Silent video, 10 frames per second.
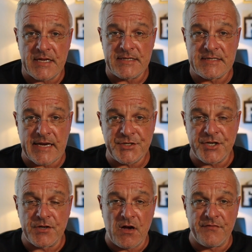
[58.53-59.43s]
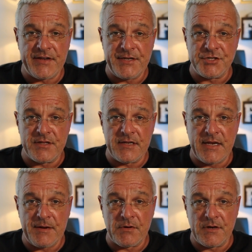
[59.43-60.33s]
they sectioned off each of the
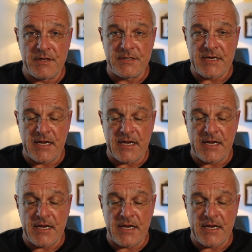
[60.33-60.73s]
neighborhoods.